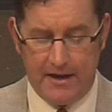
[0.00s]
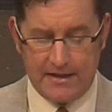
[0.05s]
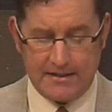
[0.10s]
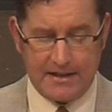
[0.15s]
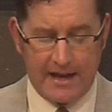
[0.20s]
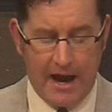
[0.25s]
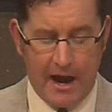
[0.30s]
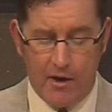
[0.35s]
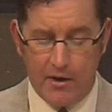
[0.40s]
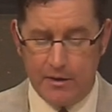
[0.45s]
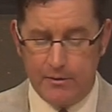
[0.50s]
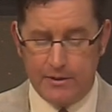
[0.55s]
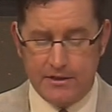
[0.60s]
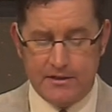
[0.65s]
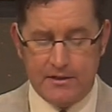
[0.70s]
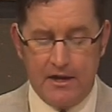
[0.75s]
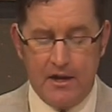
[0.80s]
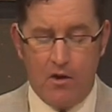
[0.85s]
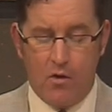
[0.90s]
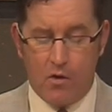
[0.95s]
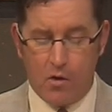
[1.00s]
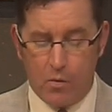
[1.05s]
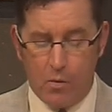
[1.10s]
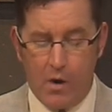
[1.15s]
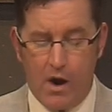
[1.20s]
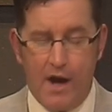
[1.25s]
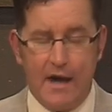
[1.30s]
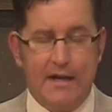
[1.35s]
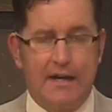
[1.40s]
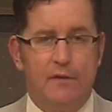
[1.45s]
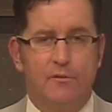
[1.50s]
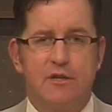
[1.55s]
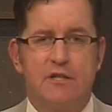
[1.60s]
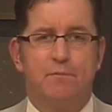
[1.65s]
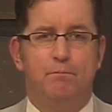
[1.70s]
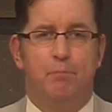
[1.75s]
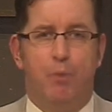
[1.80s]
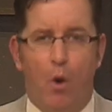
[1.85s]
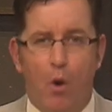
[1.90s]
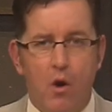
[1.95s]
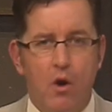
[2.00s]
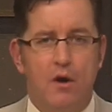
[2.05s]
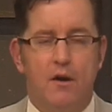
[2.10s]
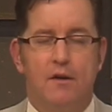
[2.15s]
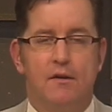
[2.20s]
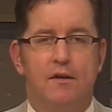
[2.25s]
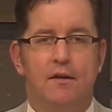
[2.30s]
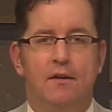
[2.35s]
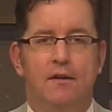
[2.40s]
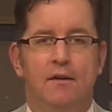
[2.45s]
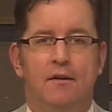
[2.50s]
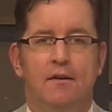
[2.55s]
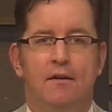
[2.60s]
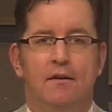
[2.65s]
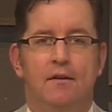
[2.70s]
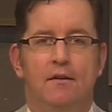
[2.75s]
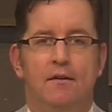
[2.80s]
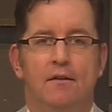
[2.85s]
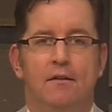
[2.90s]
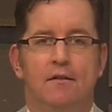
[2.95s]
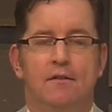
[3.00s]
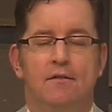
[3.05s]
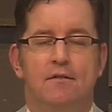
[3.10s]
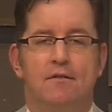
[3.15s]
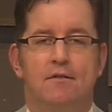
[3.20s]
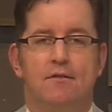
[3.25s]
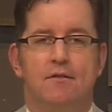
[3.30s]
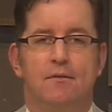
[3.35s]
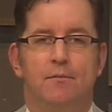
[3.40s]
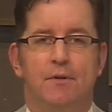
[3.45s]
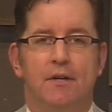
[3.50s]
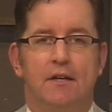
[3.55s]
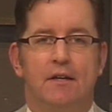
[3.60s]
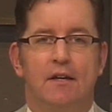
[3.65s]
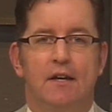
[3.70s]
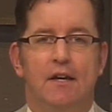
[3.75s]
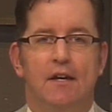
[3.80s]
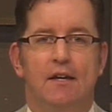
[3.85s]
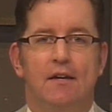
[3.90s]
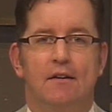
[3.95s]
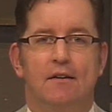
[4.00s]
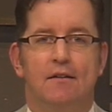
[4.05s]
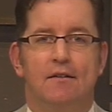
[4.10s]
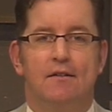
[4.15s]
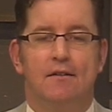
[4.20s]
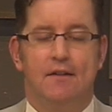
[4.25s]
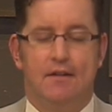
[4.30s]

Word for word: that's how he was, or why he was born to be king.